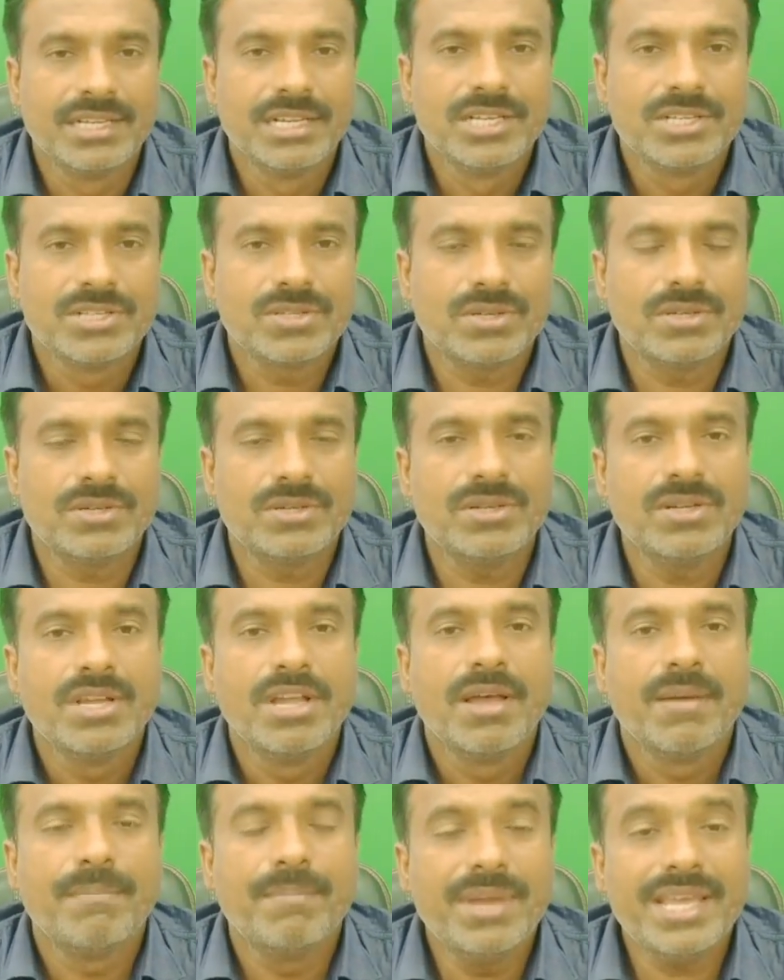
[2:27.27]
So
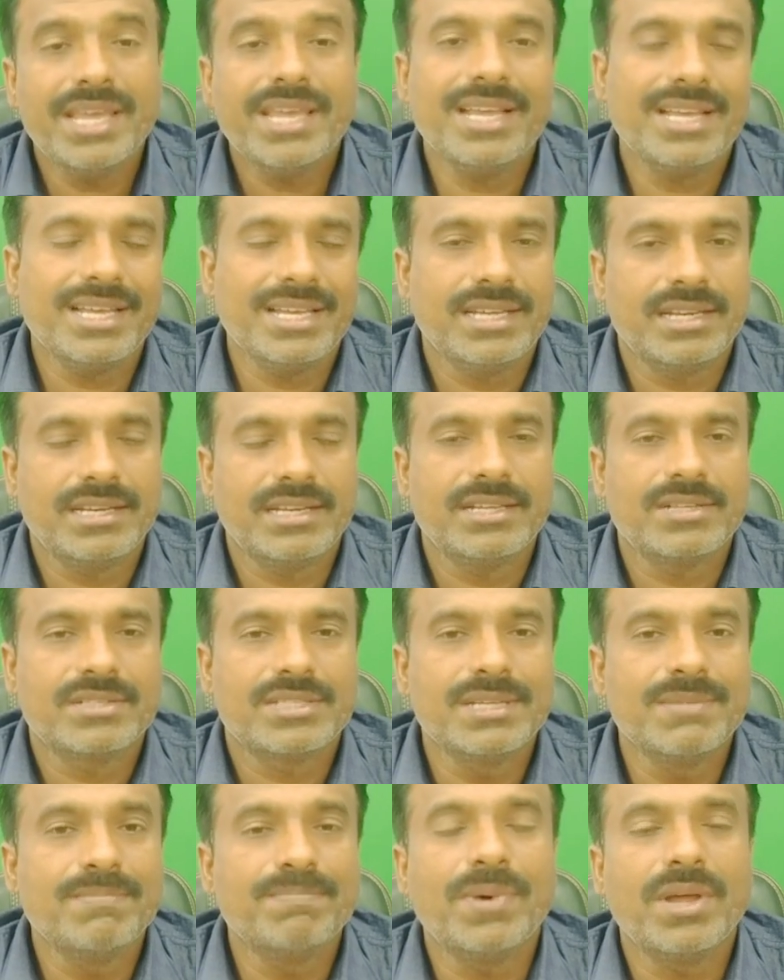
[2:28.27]
being a
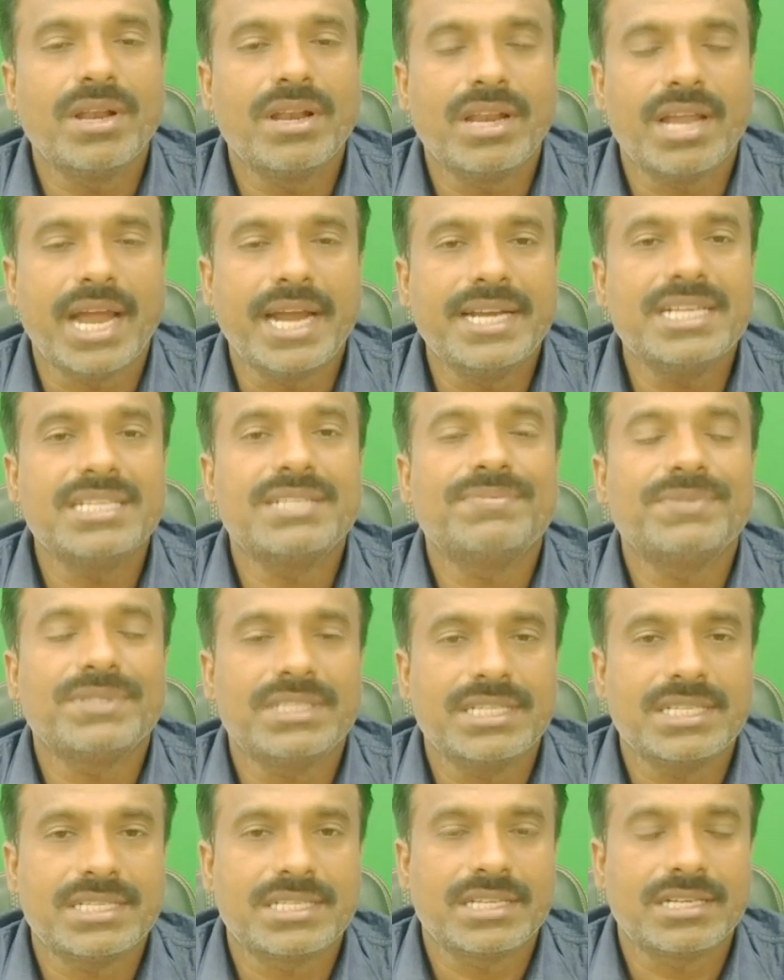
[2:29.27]
simple
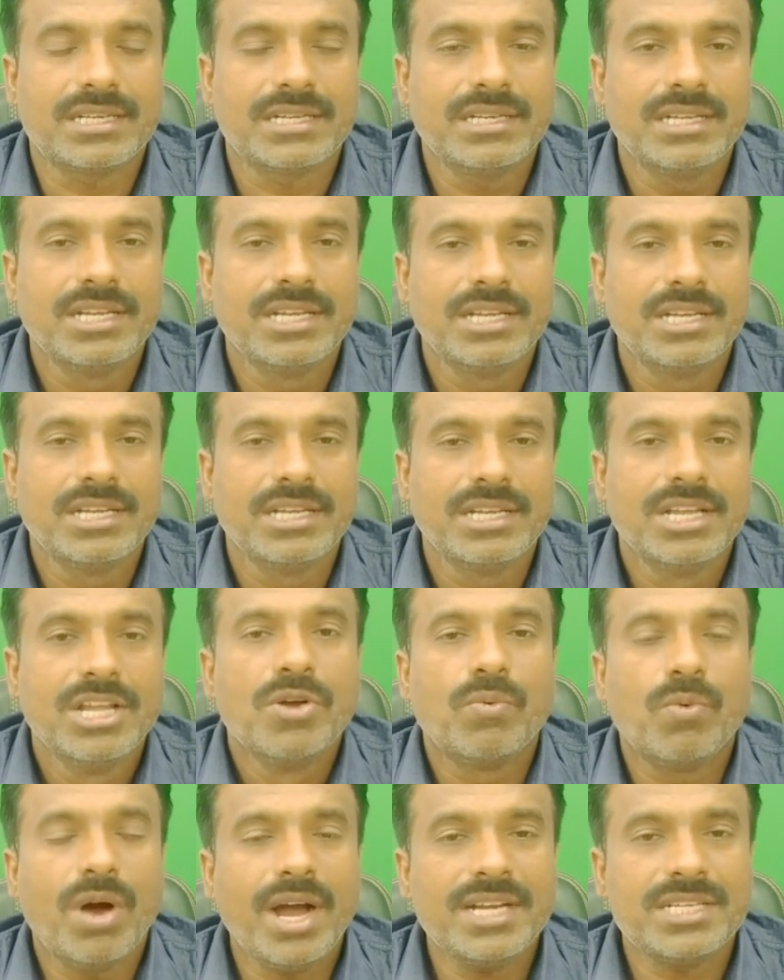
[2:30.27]
identification,
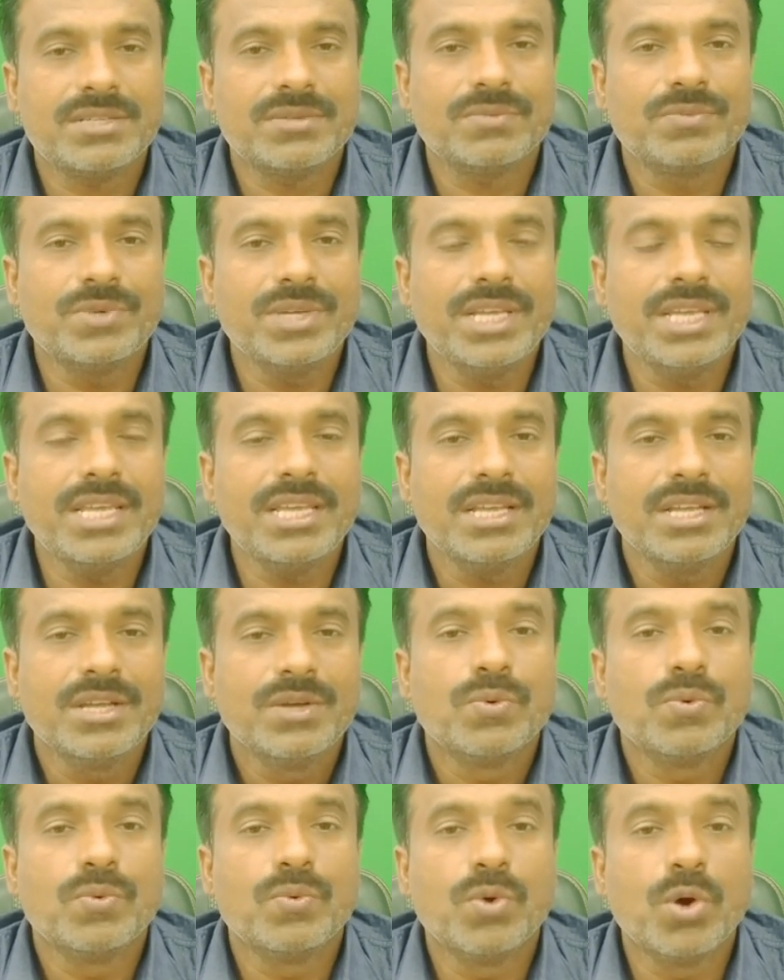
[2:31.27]
what we
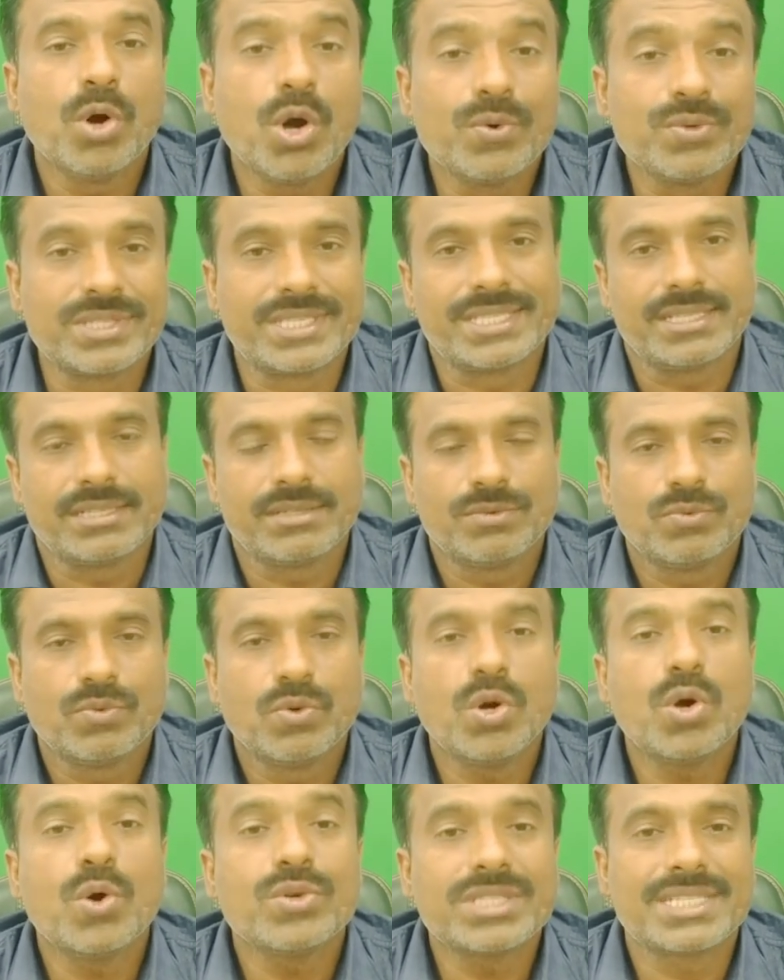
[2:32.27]

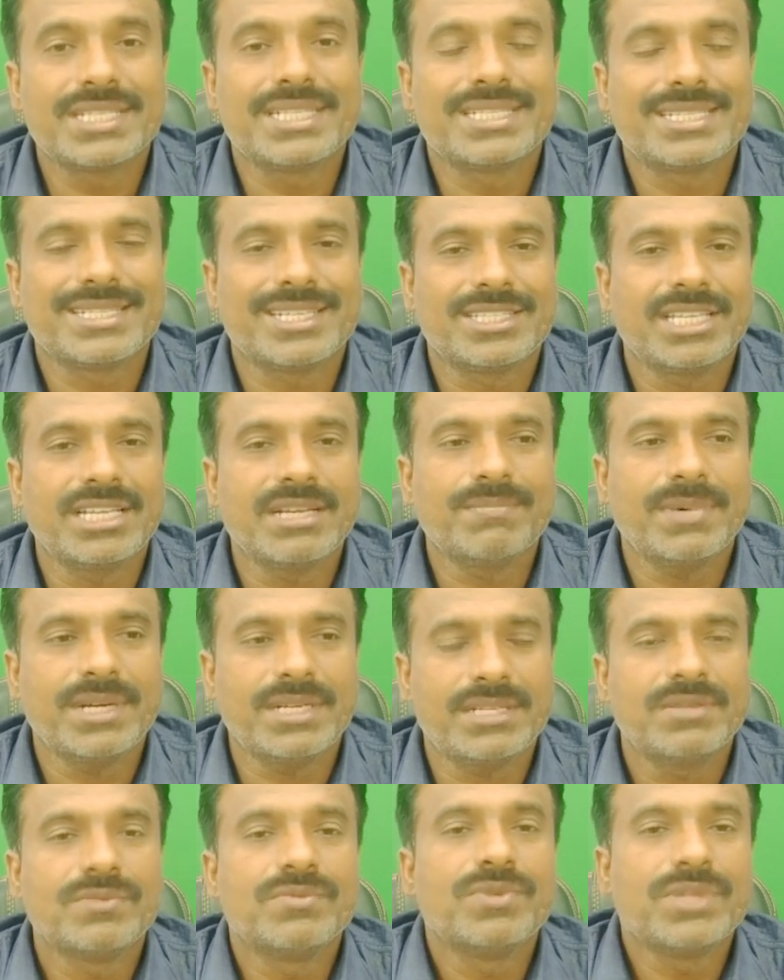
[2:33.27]
owes is nothing but
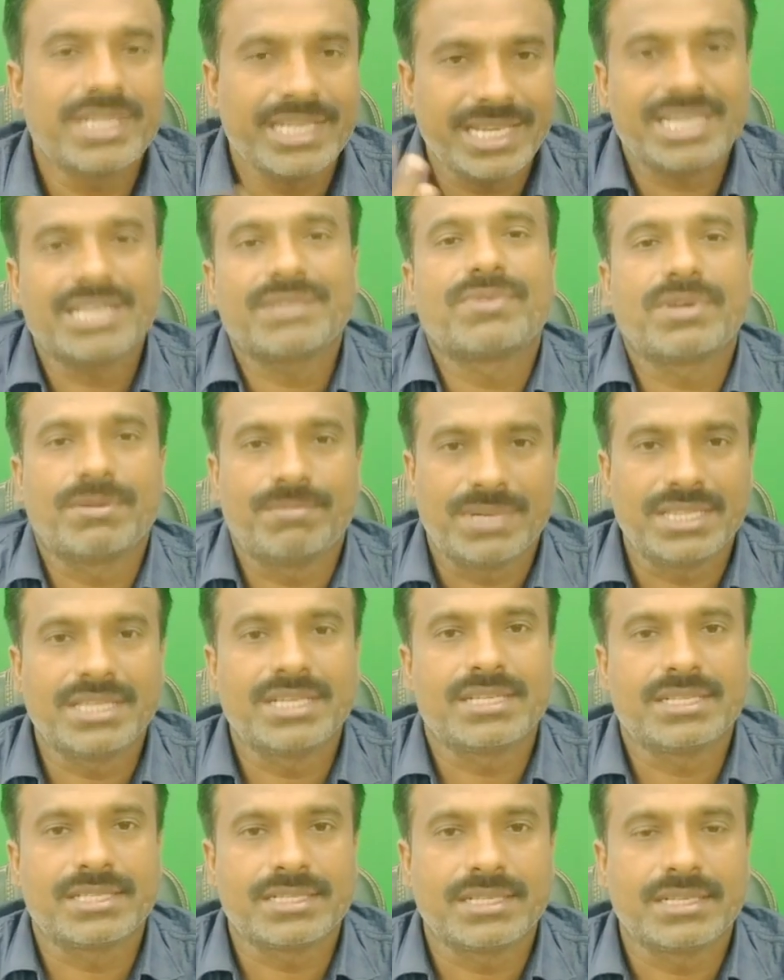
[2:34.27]
we taken from
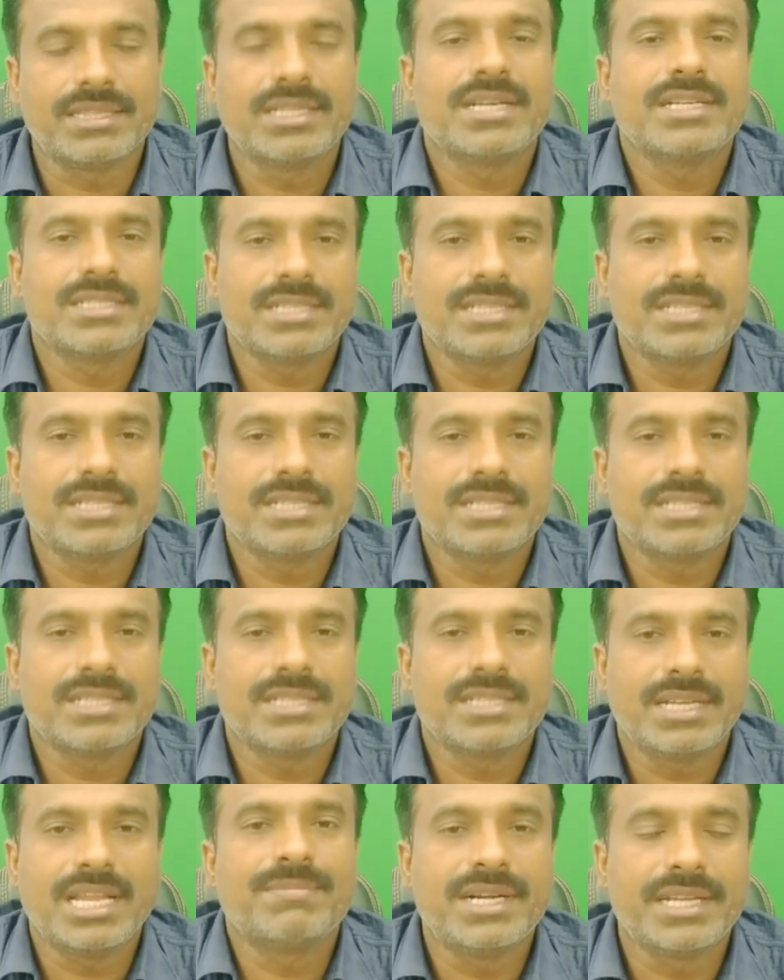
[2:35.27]
others, that is a liability.
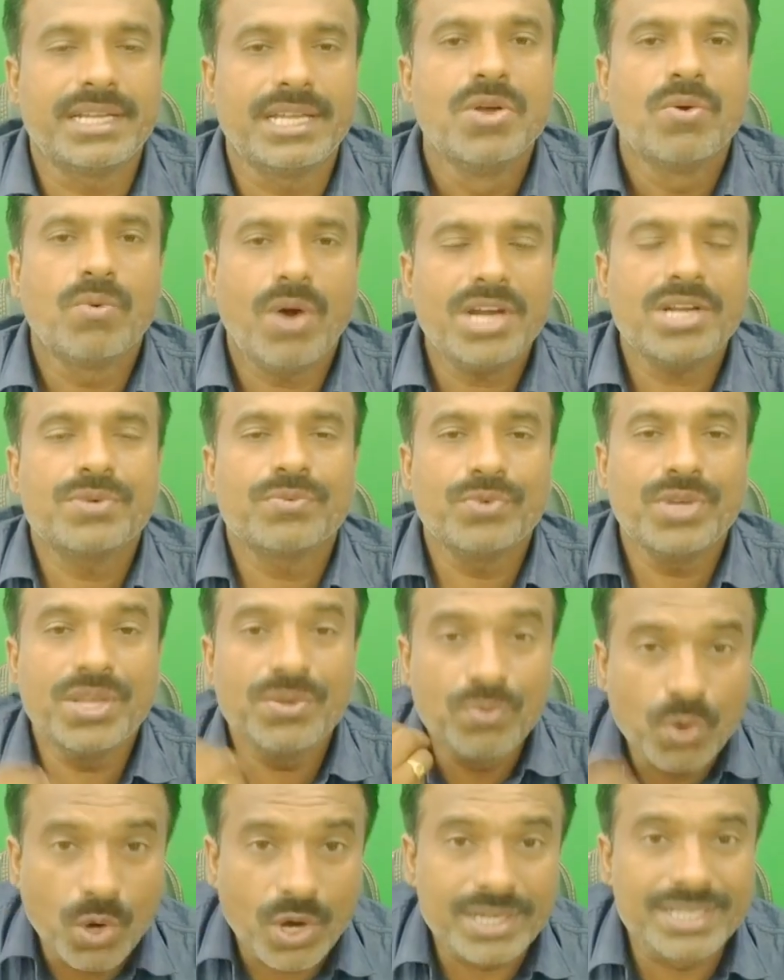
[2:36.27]
What we
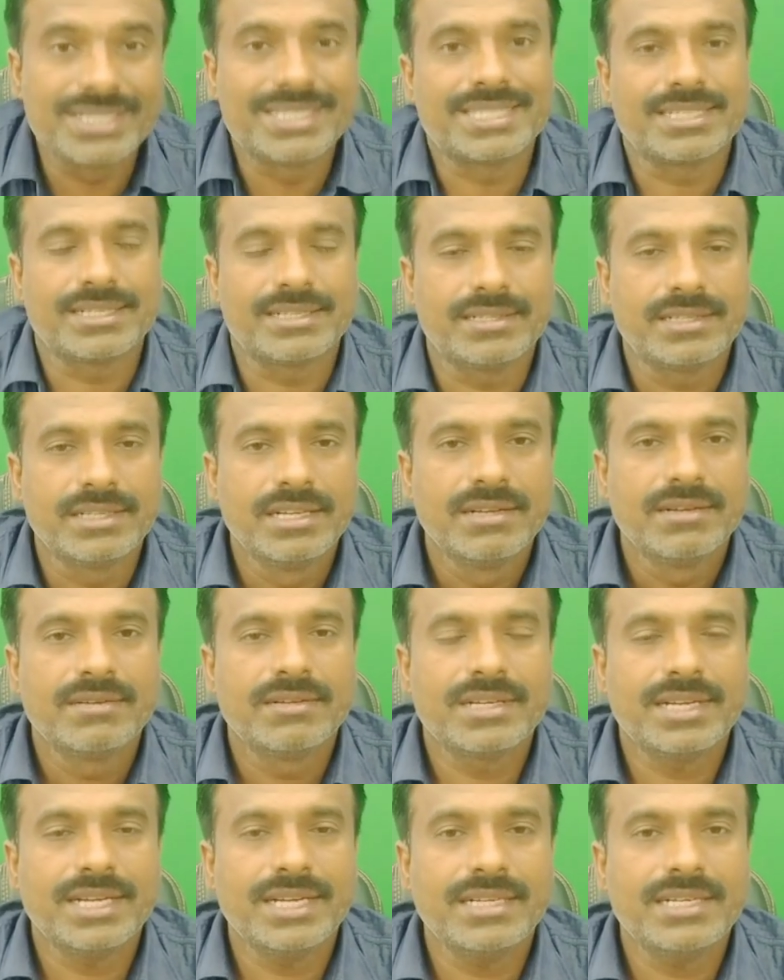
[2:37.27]
owns,
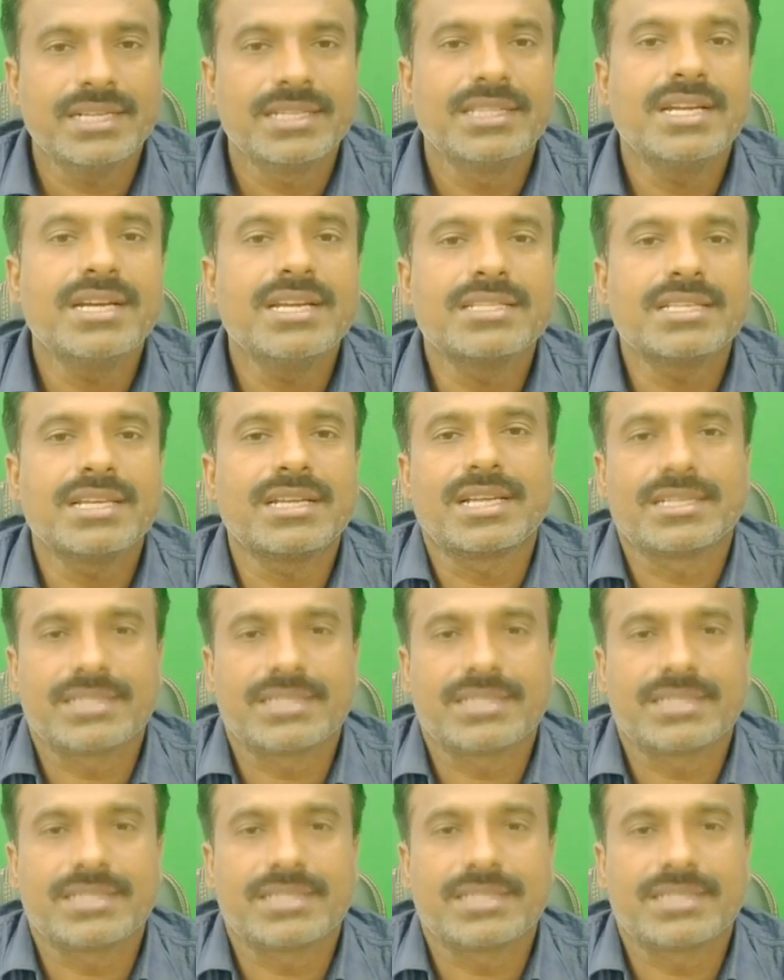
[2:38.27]
right, that is an asset.